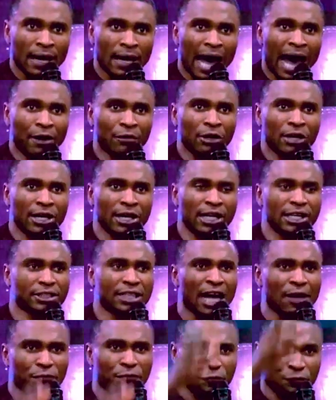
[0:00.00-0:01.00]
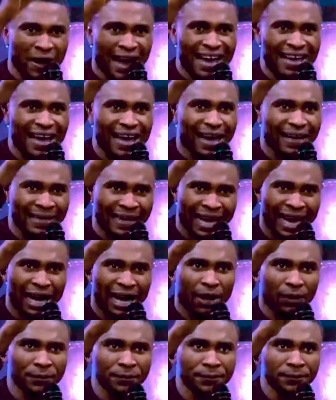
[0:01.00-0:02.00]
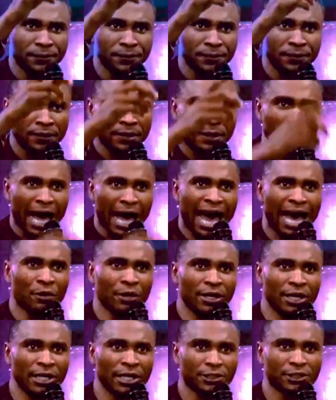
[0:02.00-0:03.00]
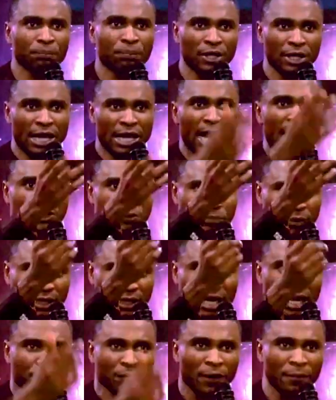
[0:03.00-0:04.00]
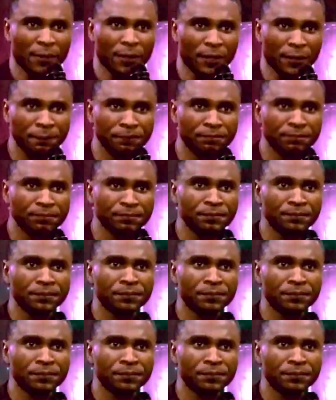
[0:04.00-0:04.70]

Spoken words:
I release that fire now. I release prayers. Bring them for me.